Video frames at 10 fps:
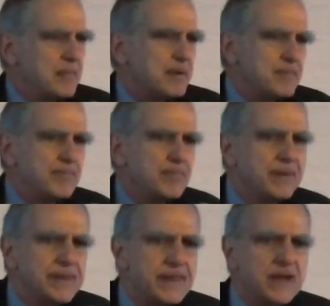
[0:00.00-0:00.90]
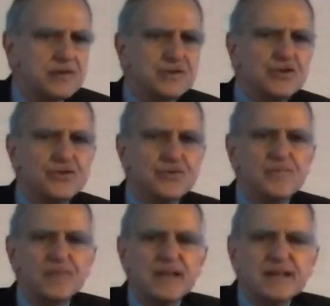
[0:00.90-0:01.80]
but there
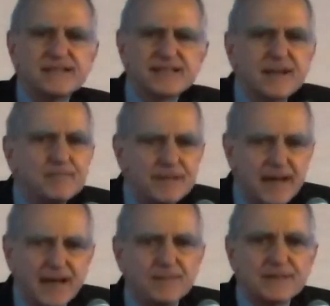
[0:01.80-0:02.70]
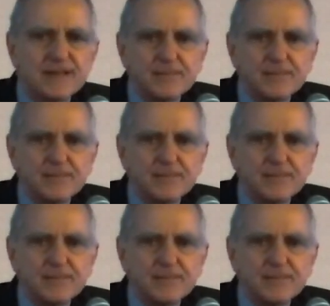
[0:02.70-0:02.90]
too, sometimes,